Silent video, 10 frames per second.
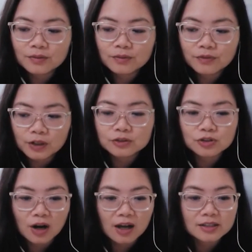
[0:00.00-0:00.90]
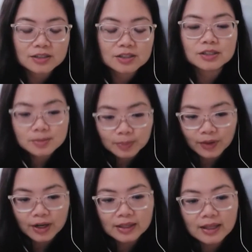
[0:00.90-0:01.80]
felt drawn to
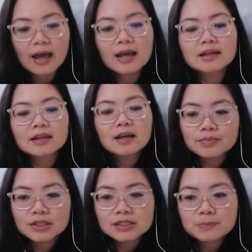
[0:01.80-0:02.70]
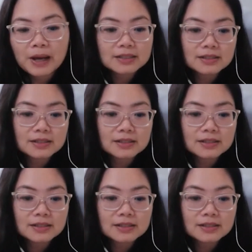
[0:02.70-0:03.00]
exploring that. This past